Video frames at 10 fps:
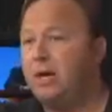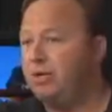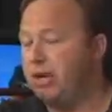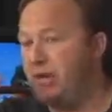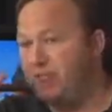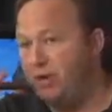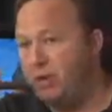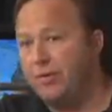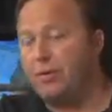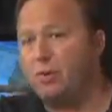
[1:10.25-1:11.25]
He's got a
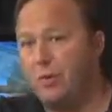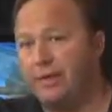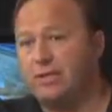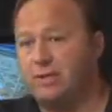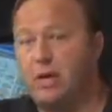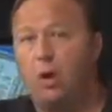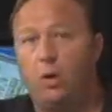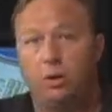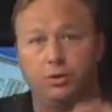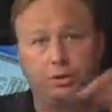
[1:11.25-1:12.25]
few other coins at the
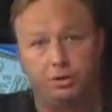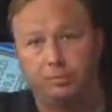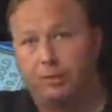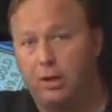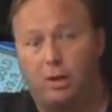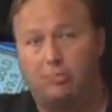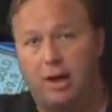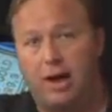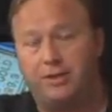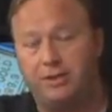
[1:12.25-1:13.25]
old super low
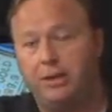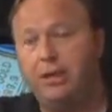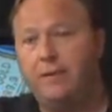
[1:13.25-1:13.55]
price